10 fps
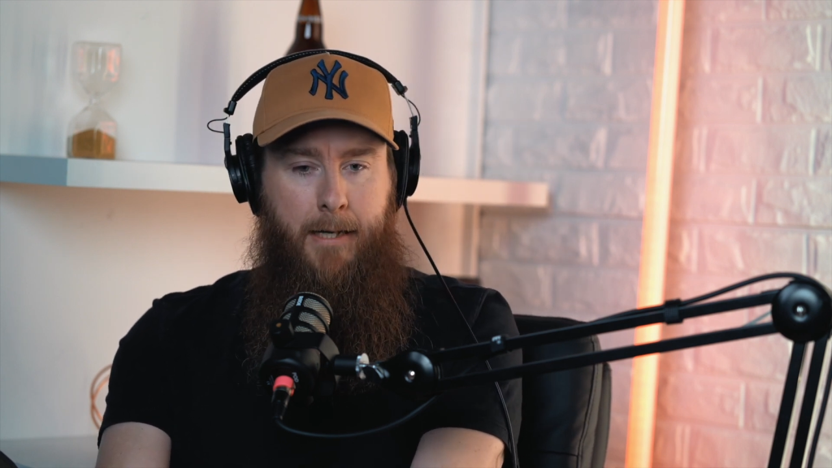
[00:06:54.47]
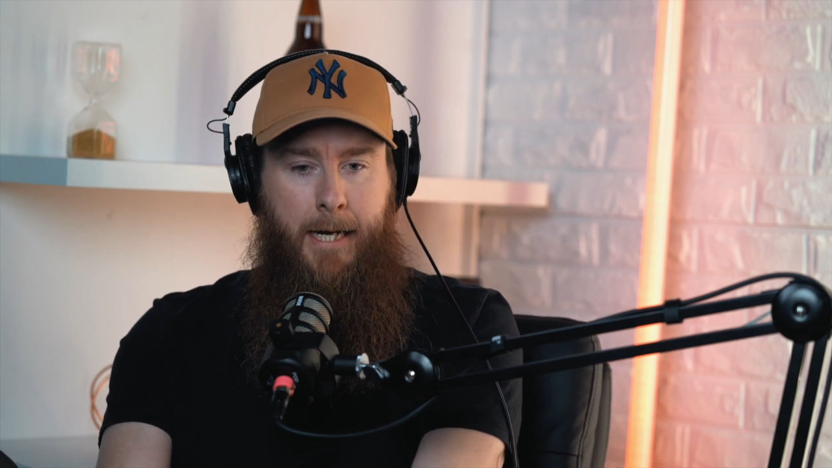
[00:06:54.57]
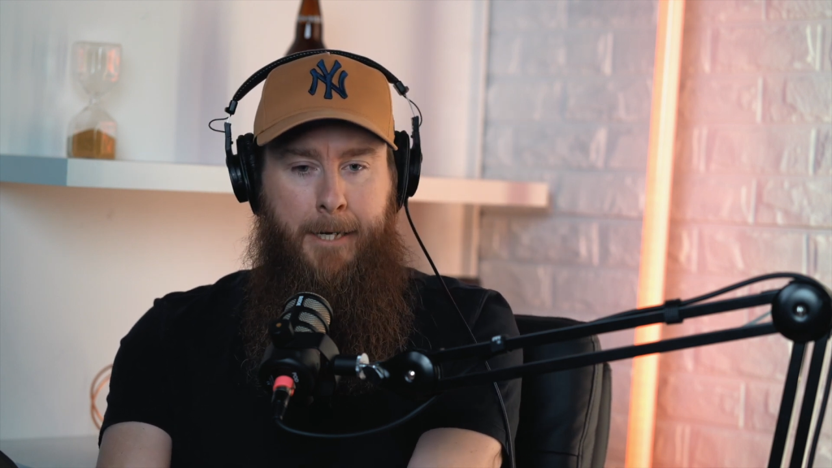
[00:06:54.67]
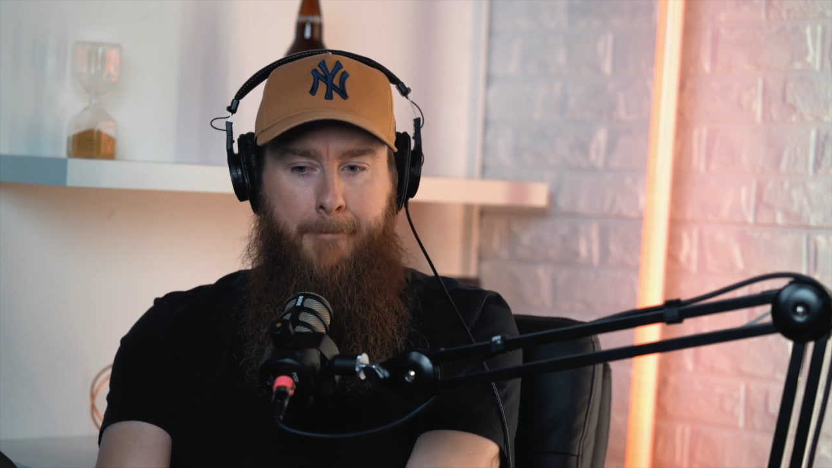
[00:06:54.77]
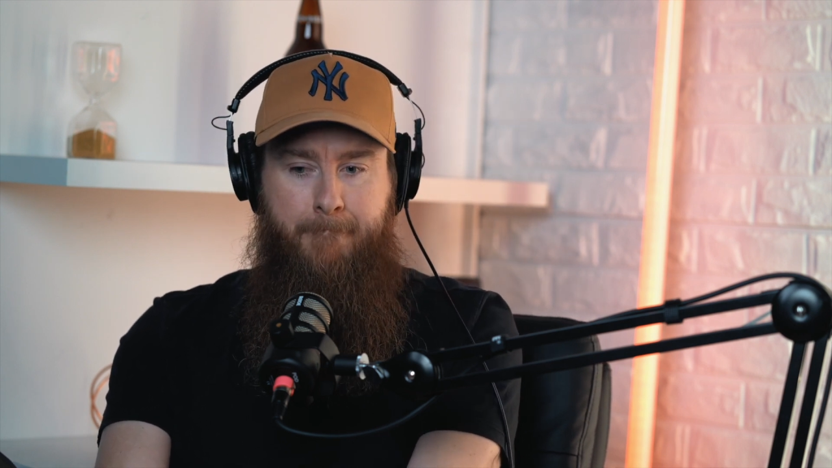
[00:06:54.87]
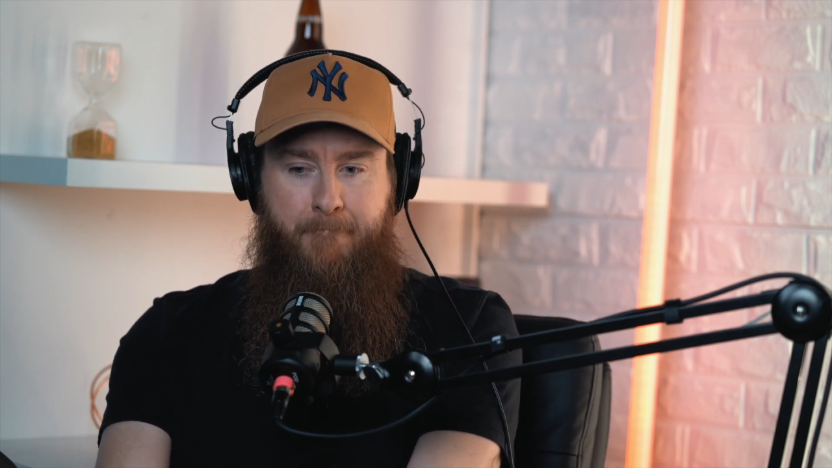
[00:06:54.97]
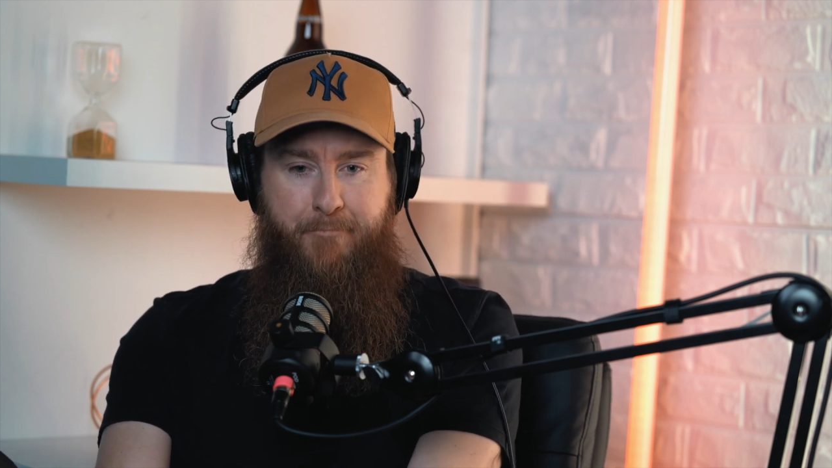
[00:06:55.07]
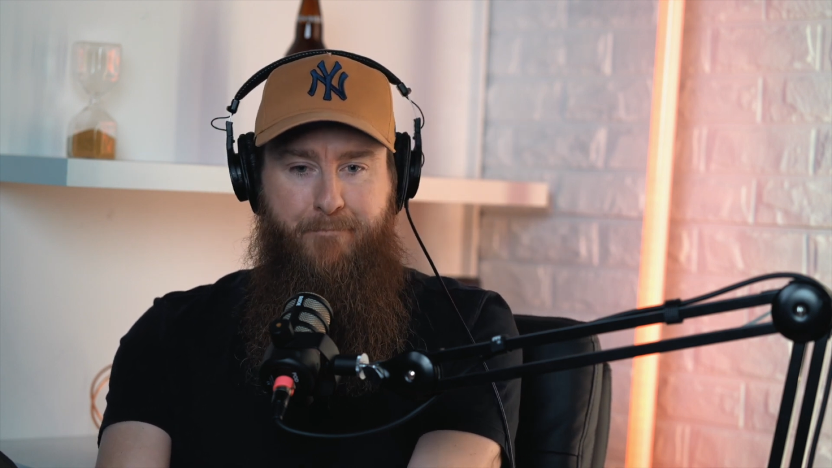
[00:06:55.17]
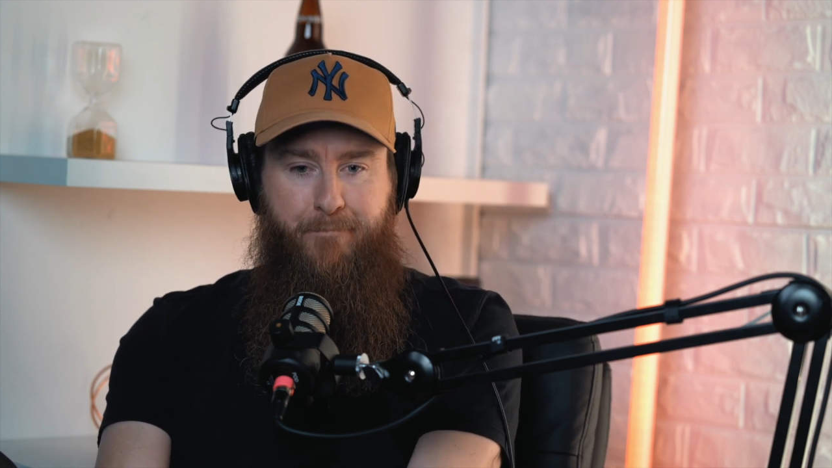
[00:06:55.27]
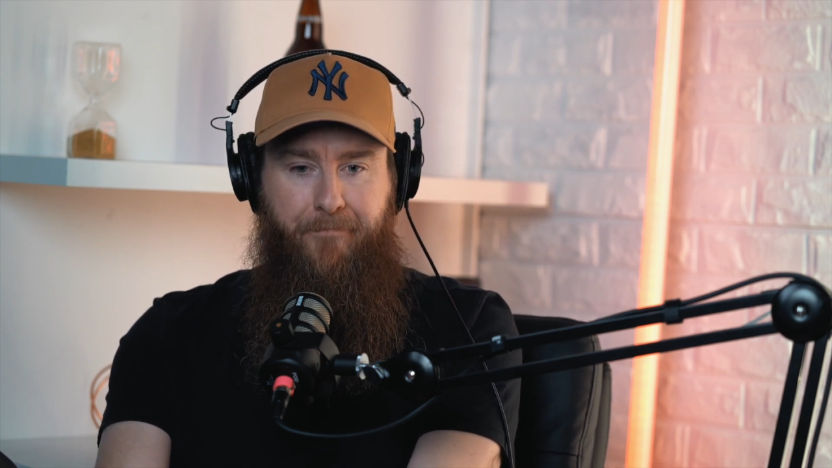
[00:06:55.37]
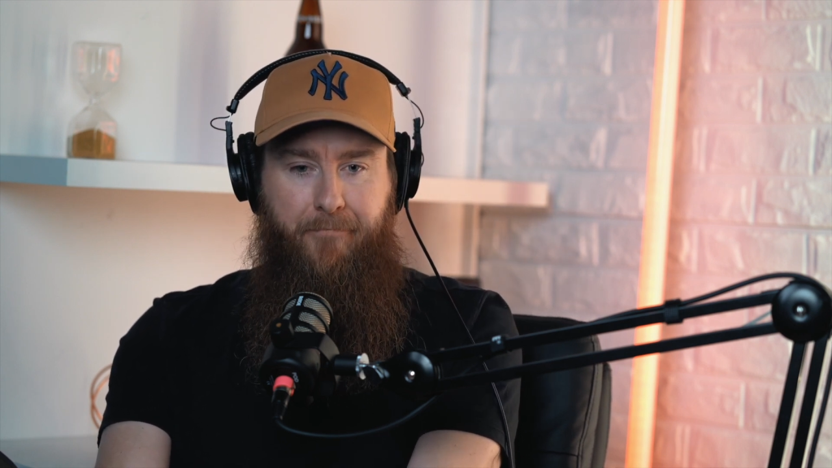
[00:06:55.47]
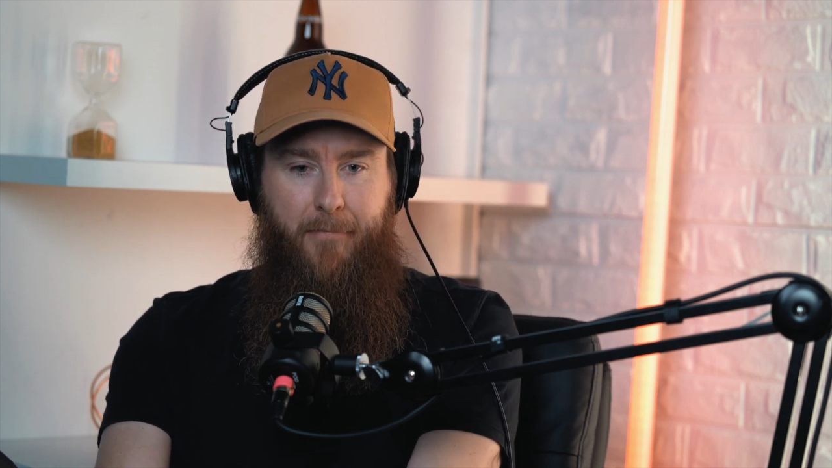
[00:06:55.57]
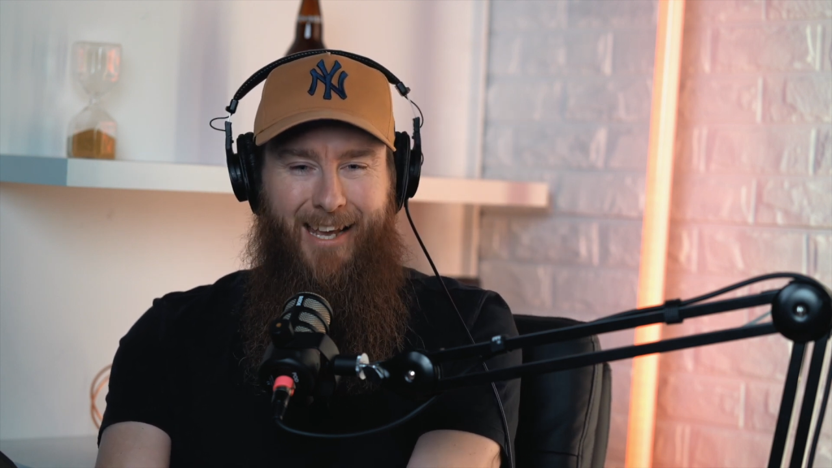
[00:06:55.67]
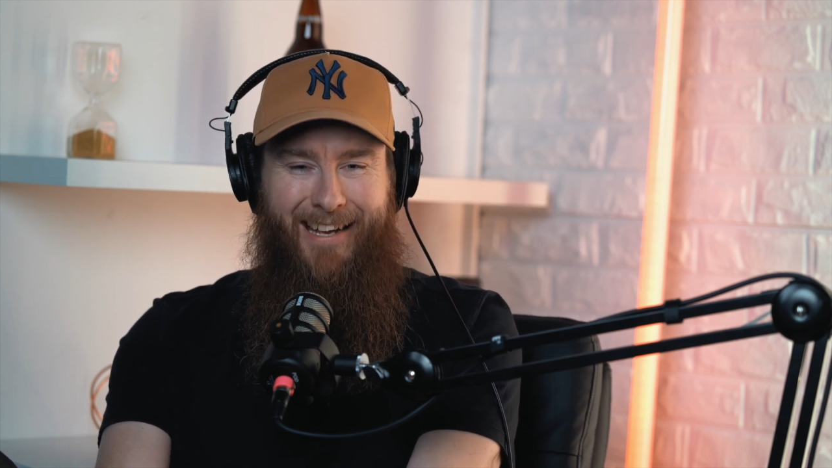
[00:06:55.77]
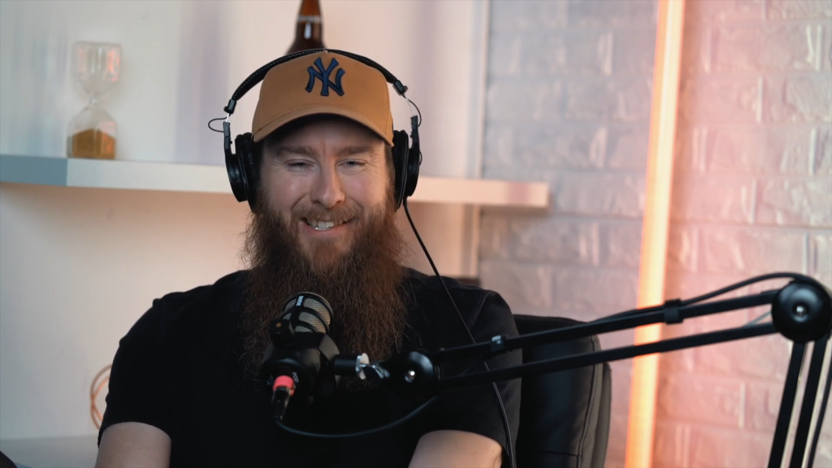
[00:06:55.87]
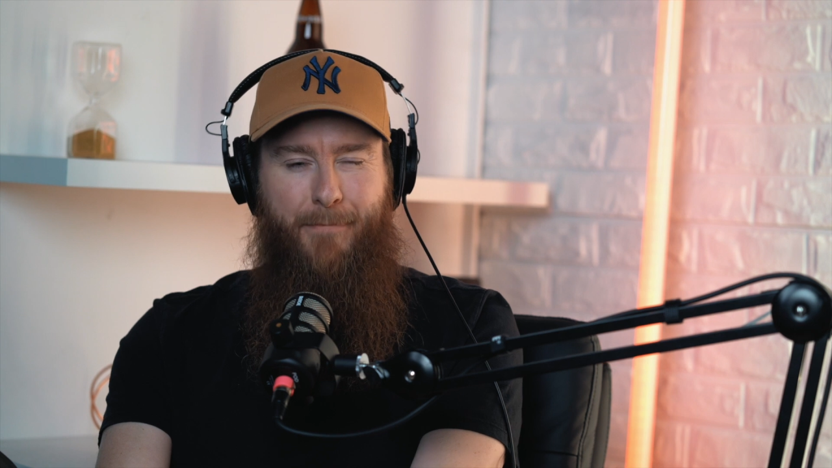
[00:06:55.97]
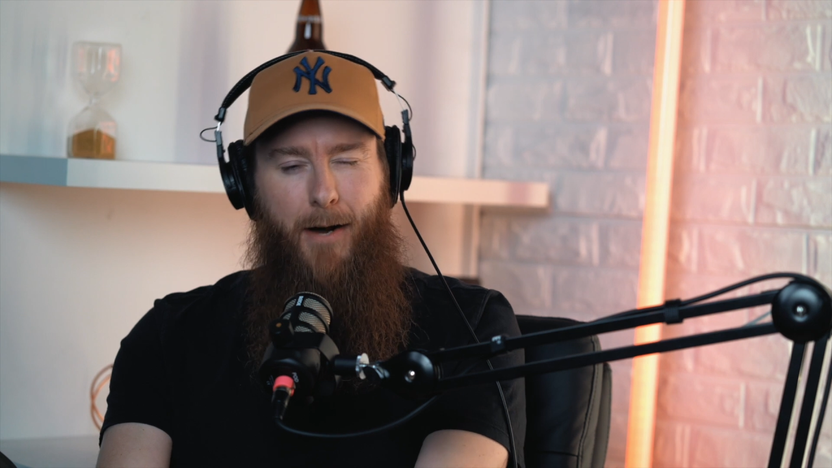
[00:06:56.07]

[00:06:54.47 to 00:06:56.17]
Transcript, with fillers: Um, and as